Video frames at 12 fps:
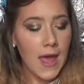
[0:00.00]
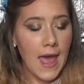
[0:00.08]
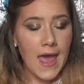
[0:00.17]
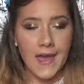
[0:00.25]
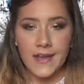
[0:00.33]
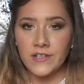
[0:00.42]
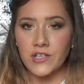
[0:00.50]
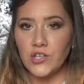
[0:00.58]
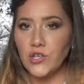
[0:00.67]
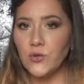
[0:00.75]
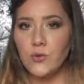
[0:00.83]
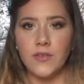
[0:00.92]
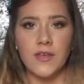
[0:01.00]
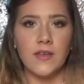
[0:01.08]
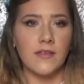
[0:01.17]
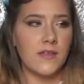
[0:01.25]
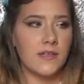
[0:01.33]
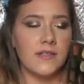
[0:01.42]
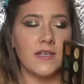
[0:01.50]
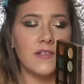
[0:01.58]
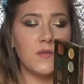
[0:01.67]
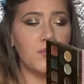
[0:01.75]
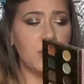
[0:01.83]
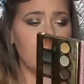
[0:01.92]
and you think this
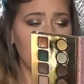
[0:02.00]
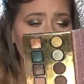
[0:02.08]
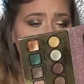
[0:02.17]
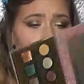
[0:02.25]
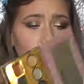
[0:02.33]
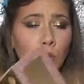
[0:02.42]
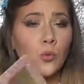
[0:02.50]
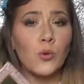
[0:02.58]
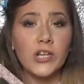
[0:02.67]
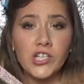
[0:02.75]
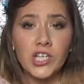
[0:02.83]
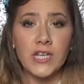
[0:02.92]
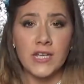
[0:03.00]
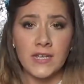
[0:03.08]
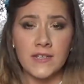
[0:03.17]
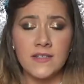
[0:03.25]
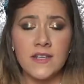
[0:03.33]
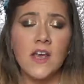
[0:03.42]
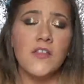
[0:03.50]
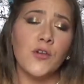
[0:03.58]
is beautiful, which it is,